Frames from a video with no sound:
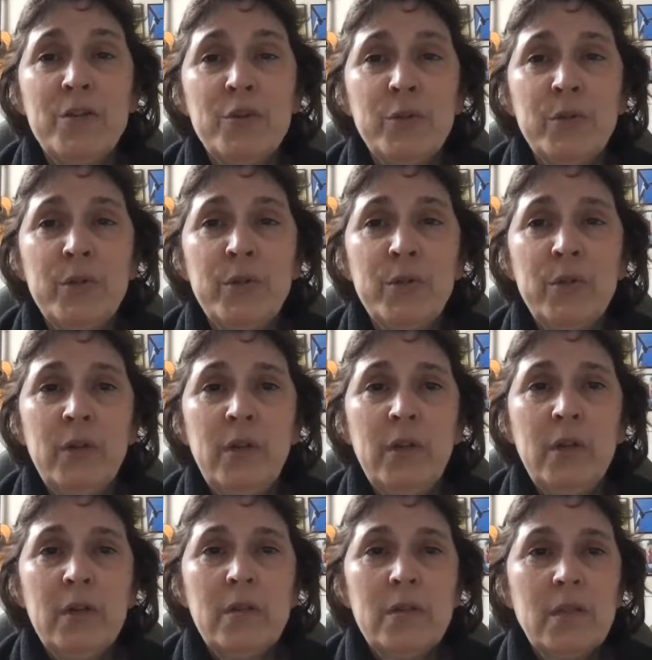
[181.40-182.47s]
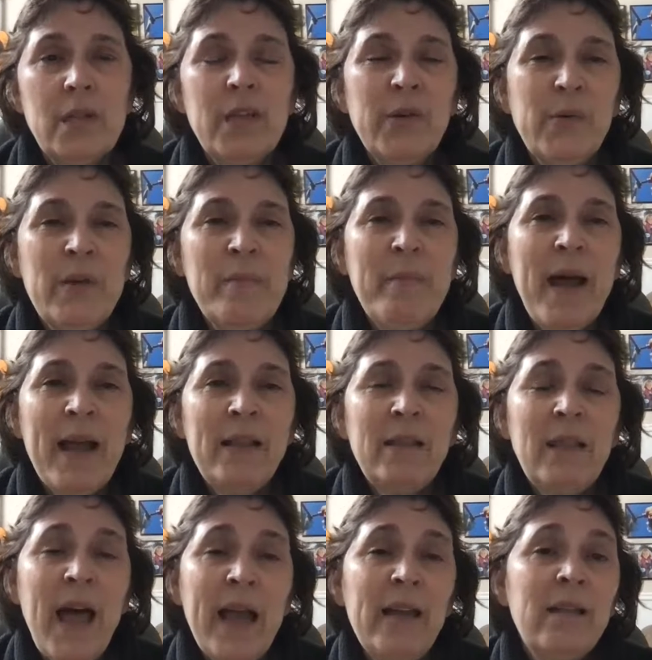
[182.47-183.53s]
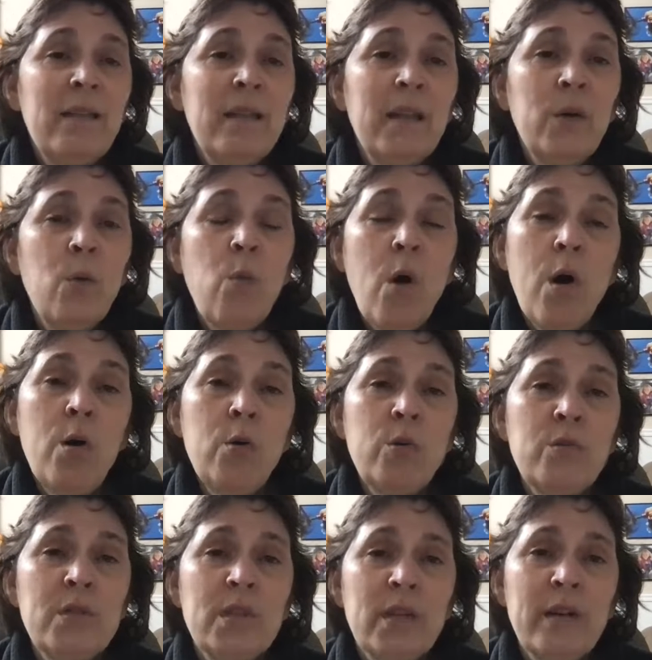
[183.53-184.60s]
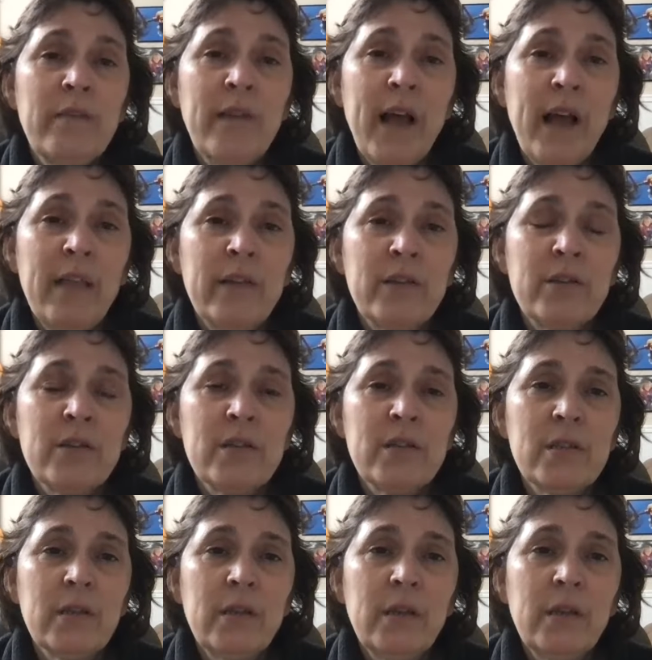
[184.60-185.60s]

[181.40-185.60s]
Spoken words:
true so that we might lighten the woes of others.